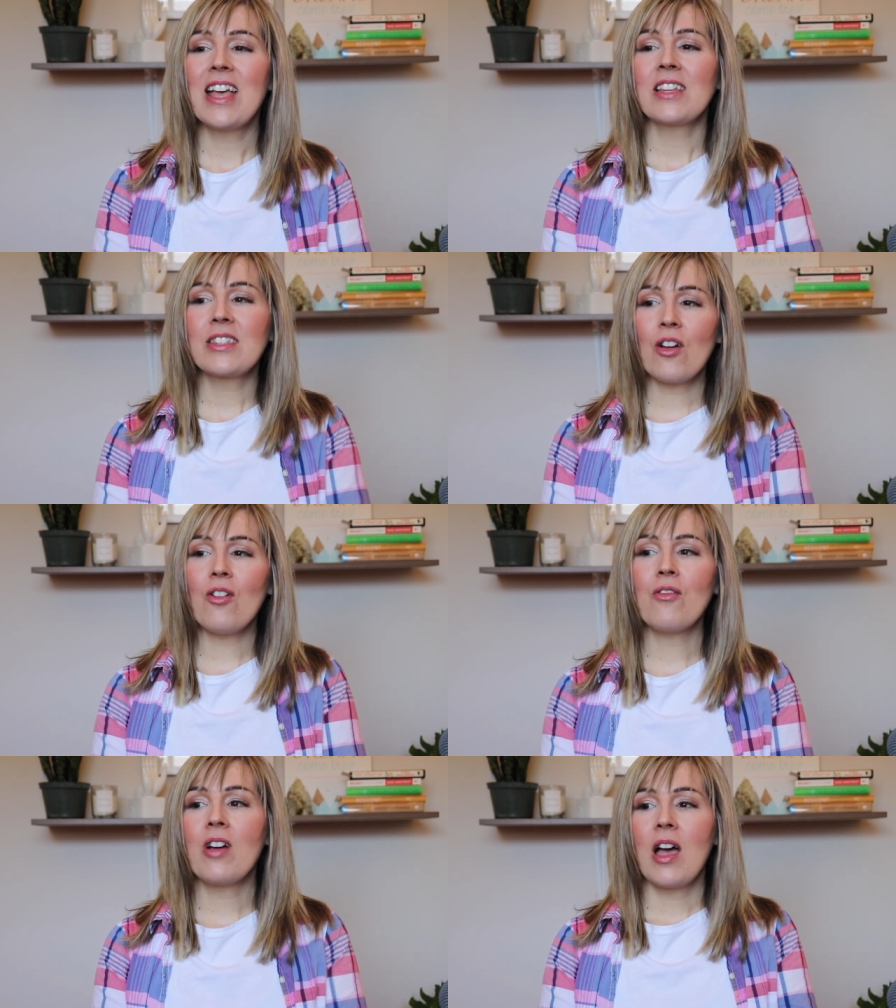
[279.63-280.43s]

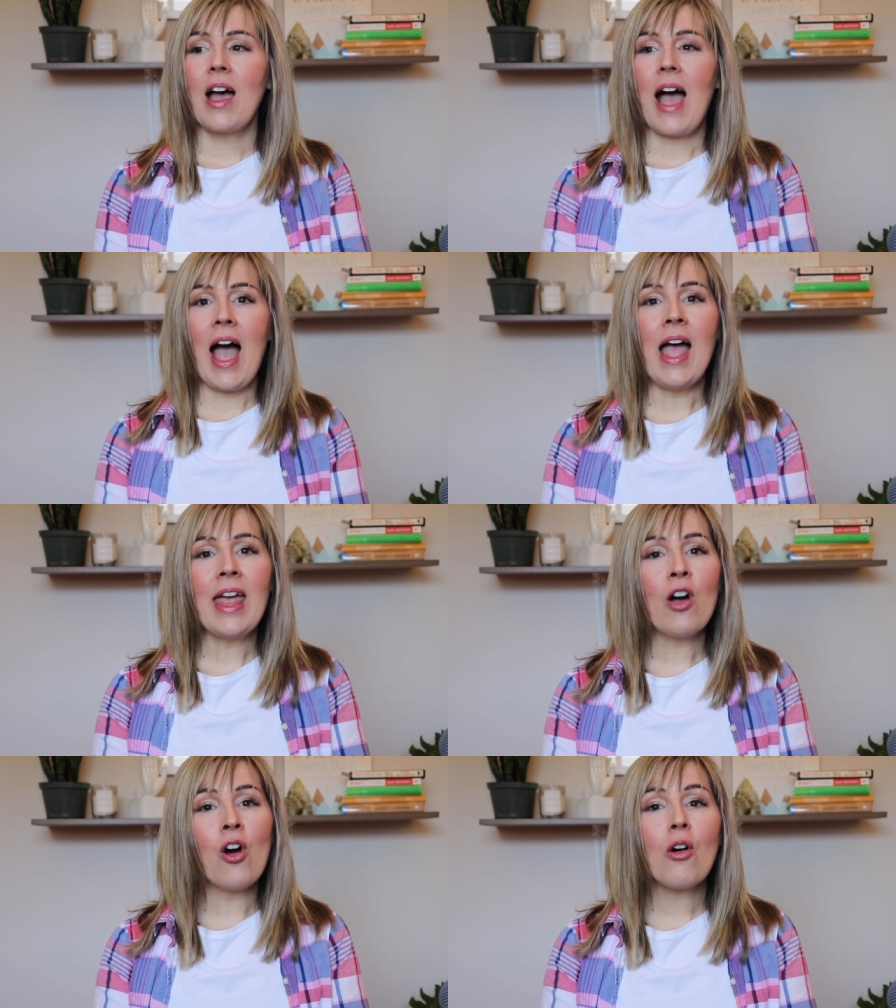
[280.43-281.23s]
So
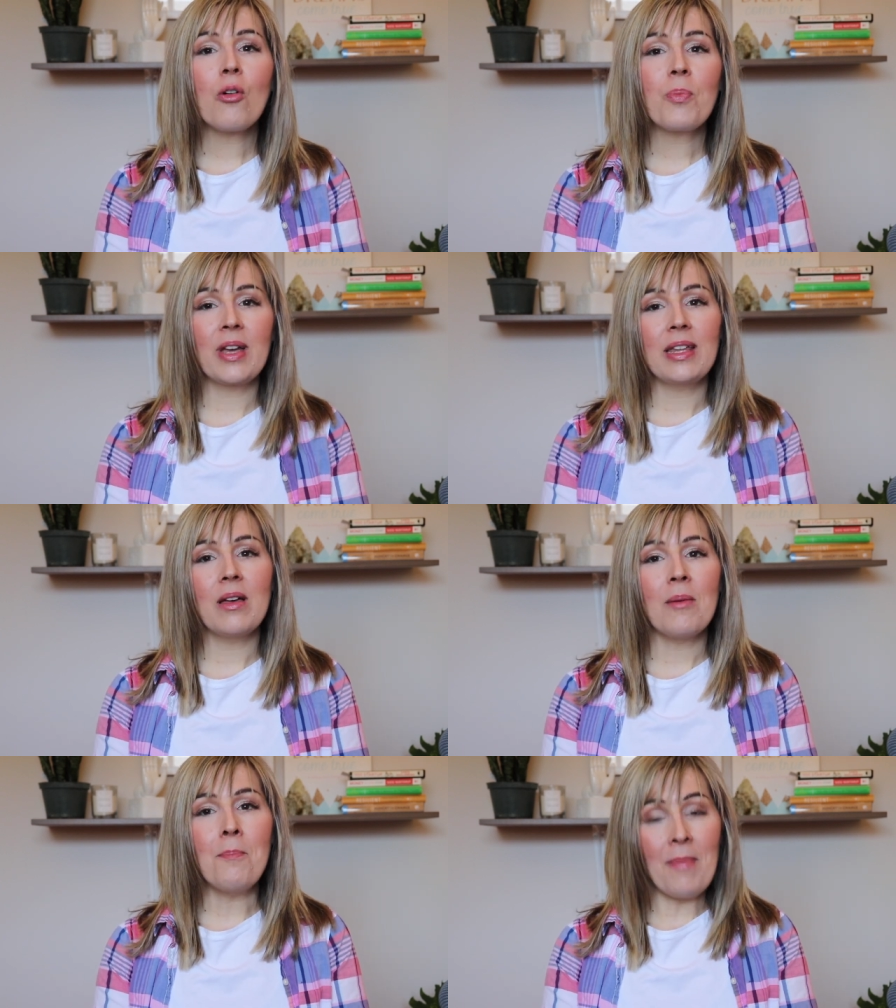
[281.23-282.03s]
I hope
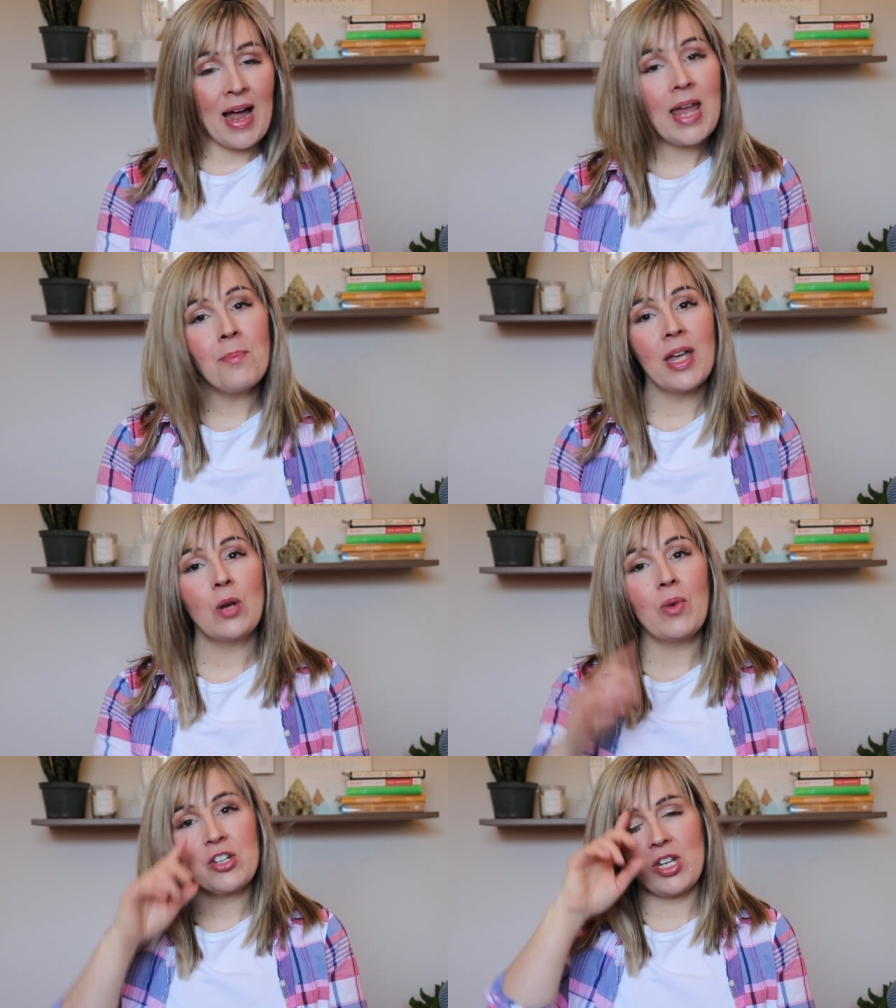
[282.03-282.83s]
my big
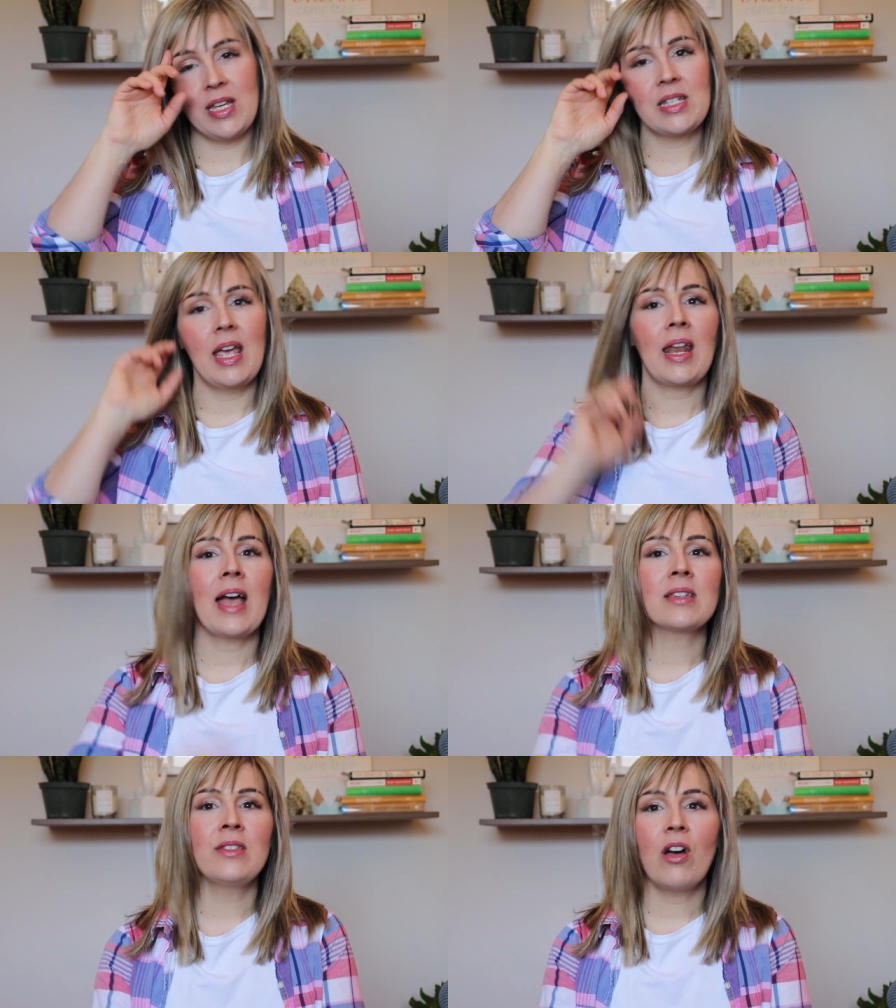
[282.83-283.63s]
wish is it
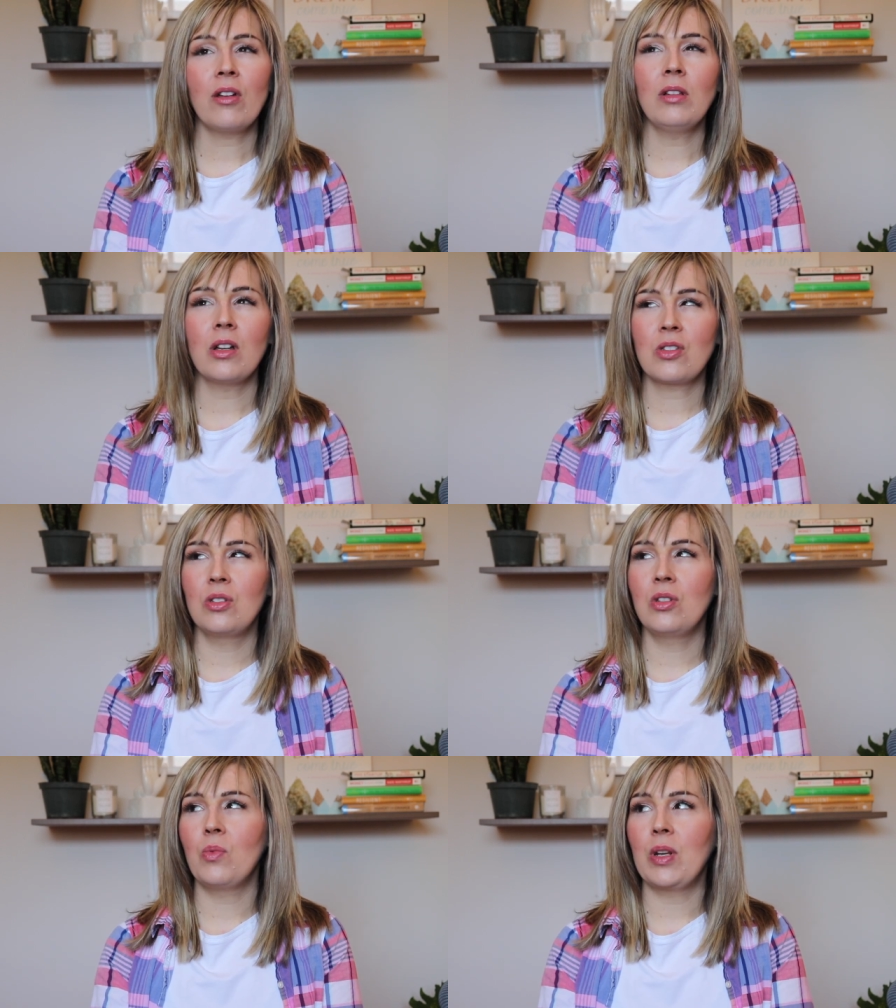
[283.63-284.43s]
has not a lot to
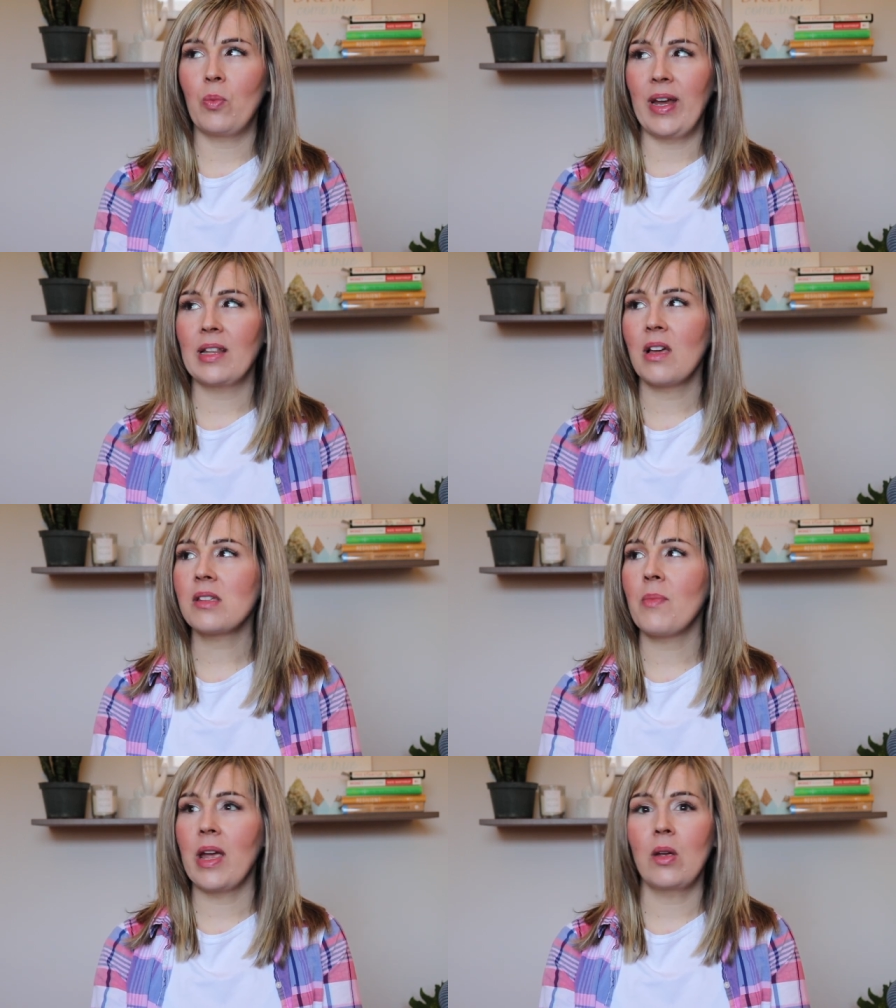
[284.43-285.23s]
do with weight loss.
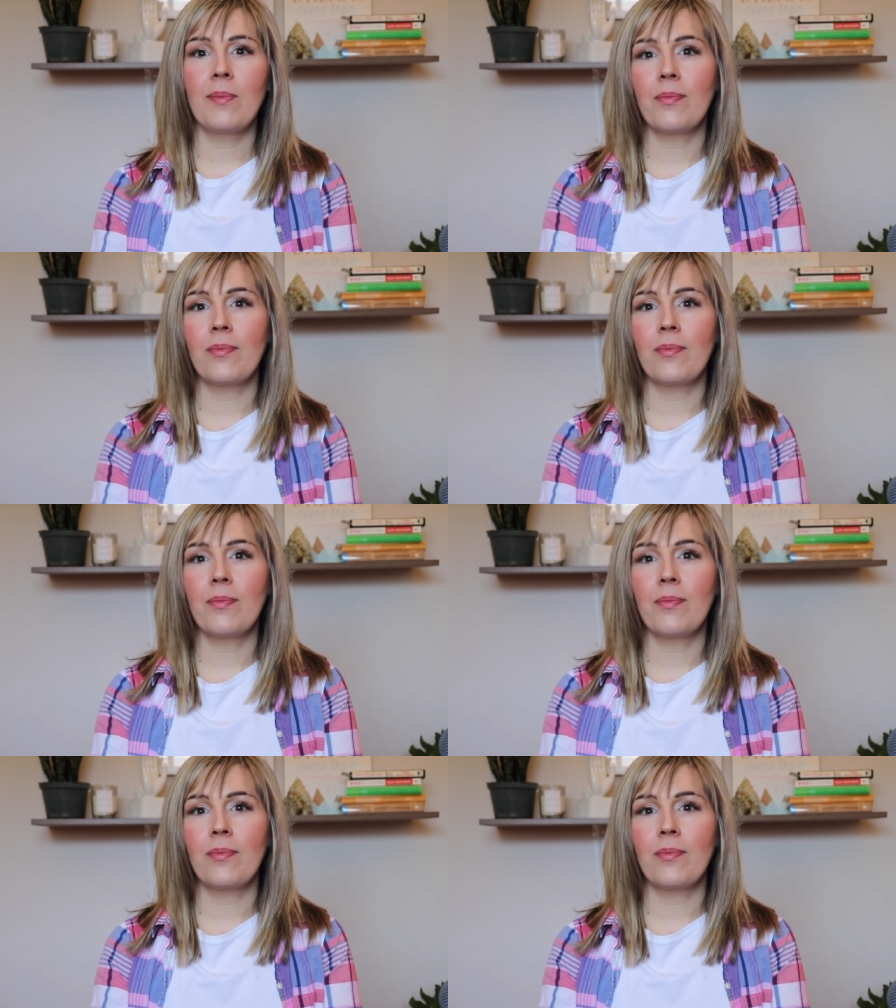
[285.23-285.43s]
My